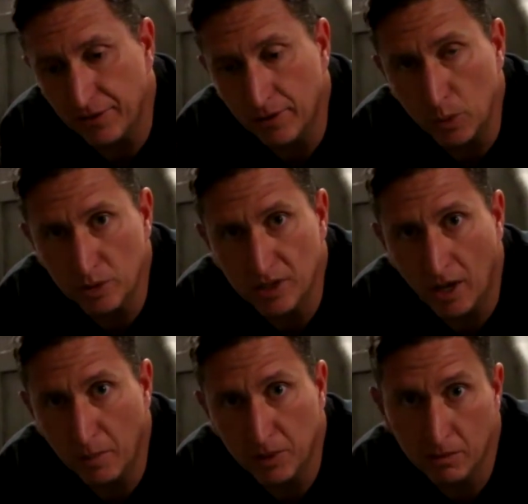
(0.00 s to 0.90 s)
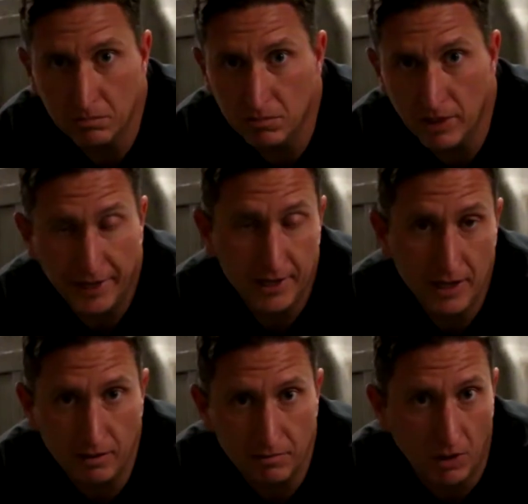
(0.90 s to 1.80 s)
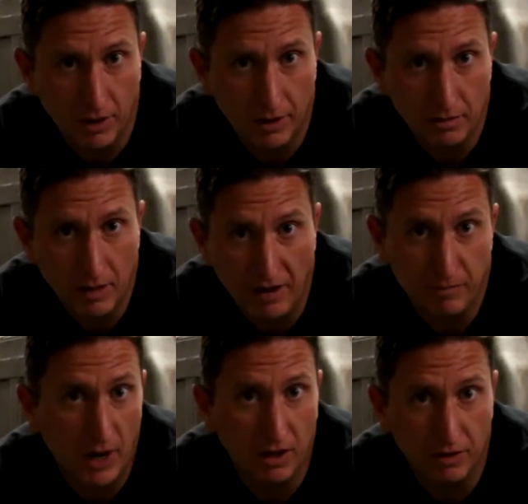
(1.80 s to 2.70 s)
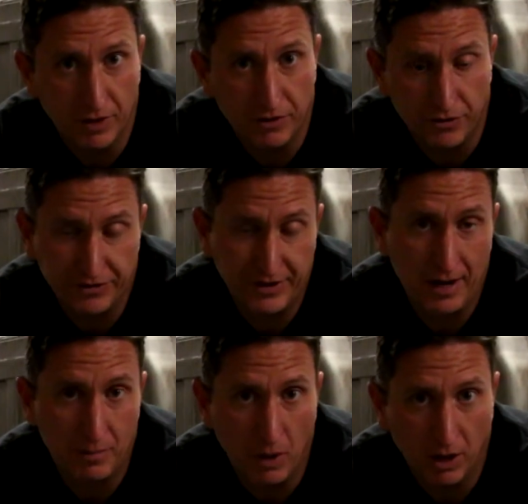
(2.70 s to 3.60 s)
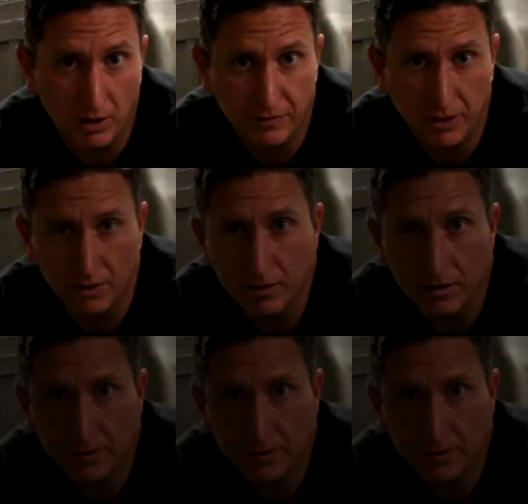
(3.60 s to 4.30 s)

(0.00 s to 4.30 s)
turn the boost up and let it eat on a half-mile event or a standing mile event.